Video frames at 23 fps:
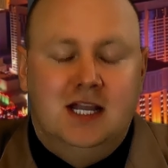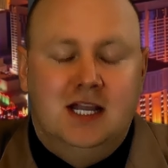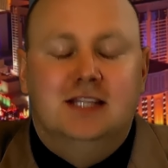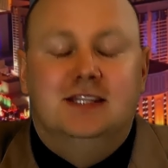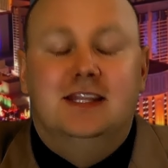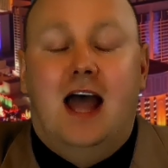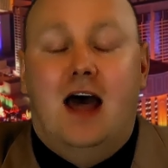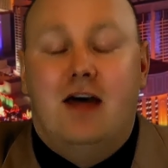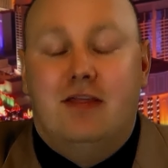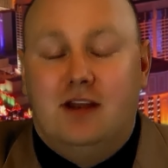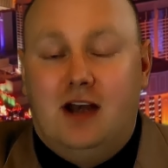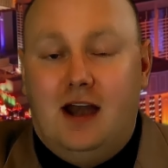
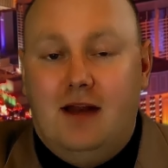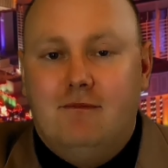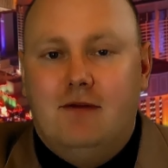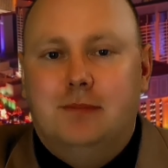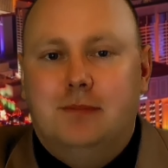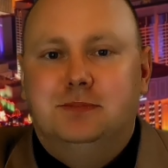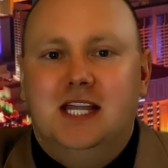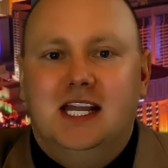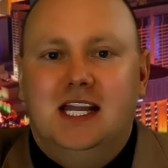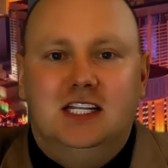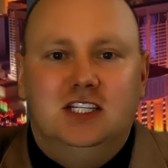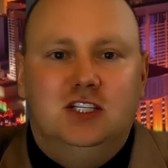Now that I've
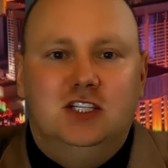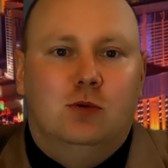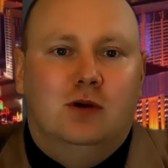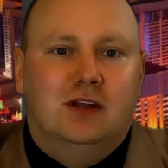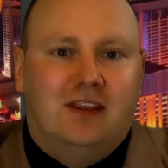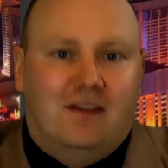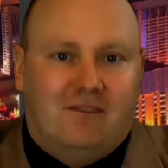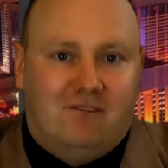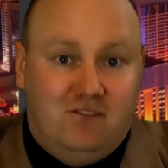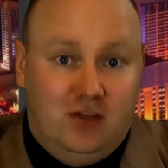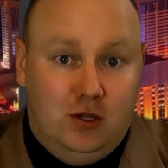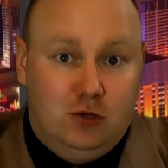updated you on
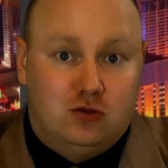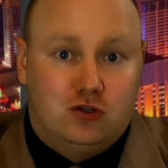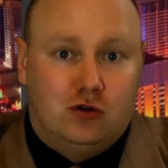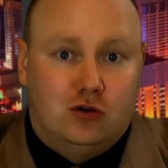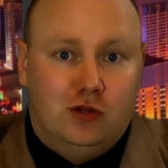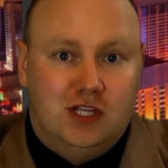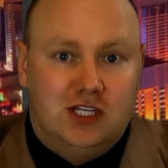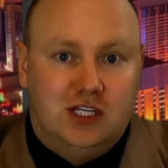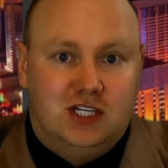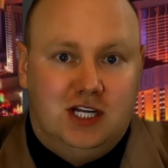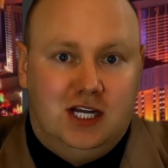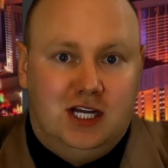the future
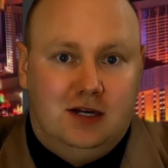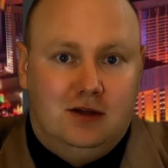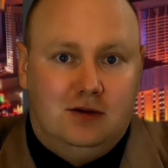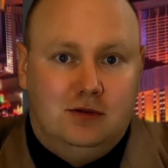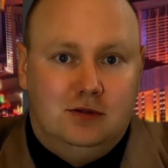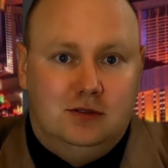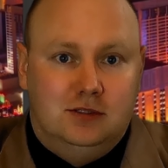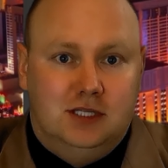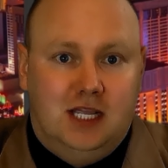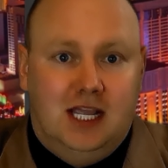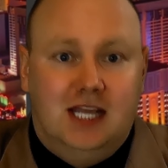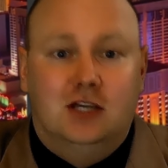of the
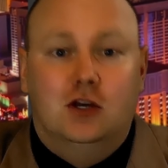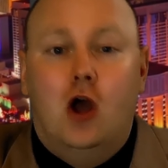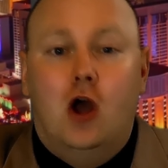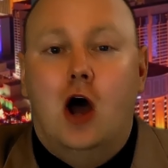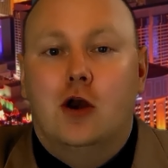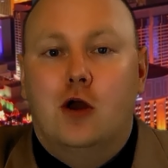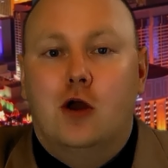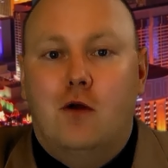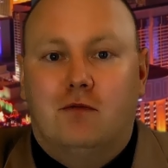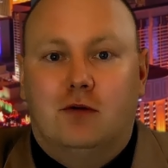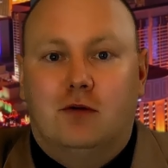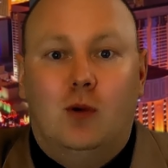channel and
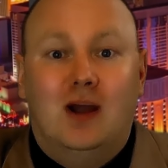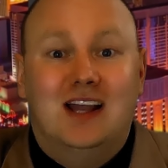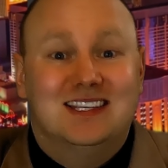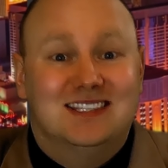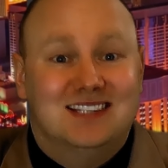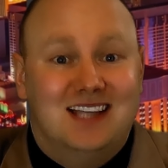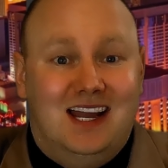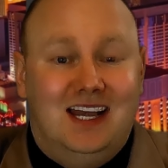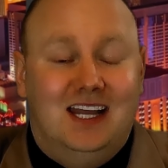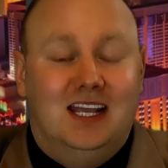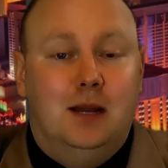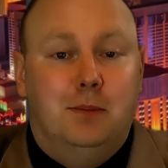gone over why
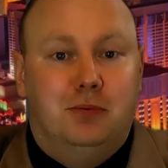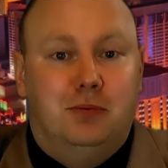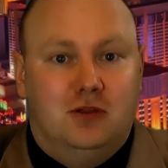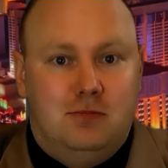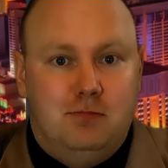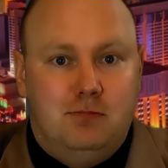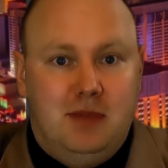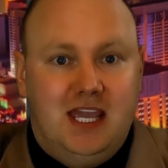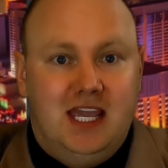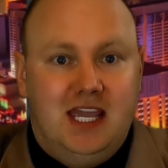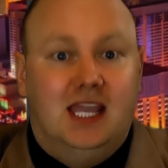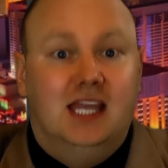signing up with
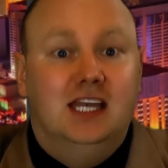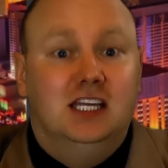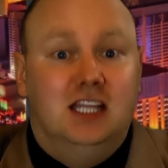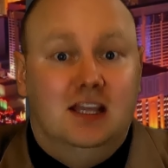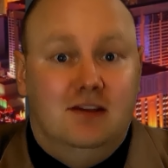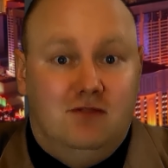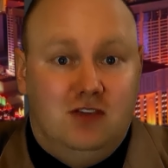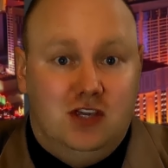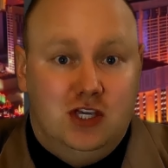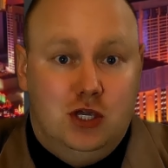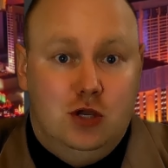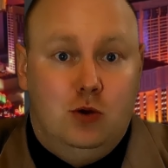me can
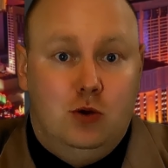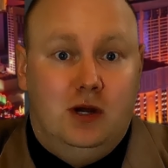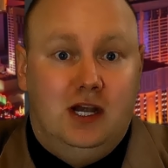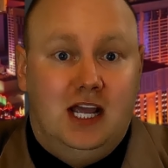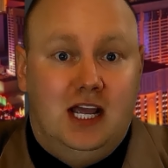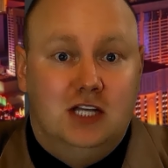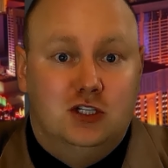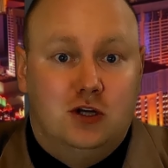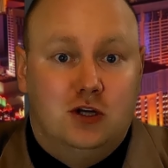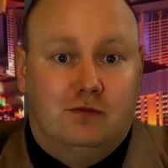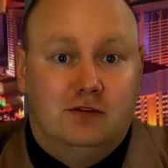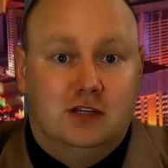give you an
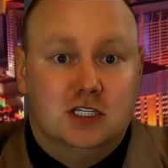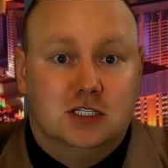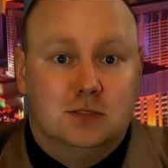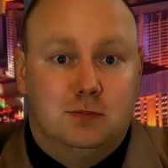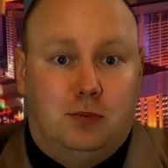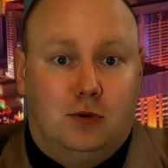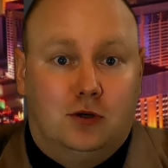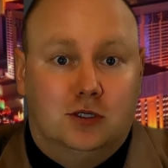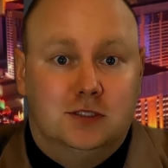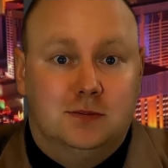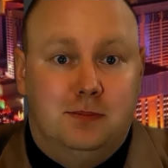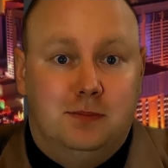edge over the
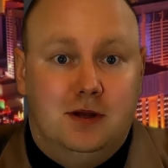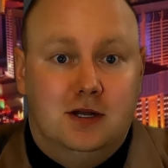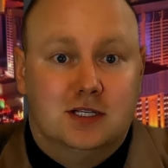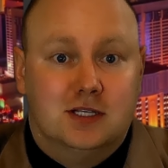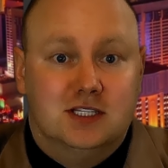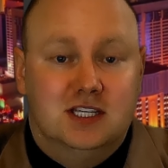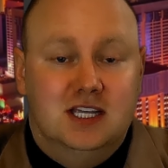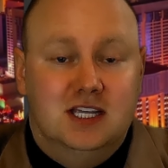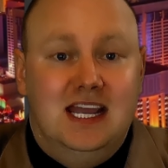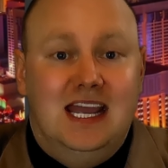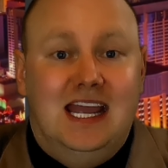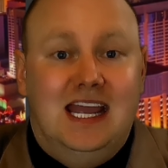sports books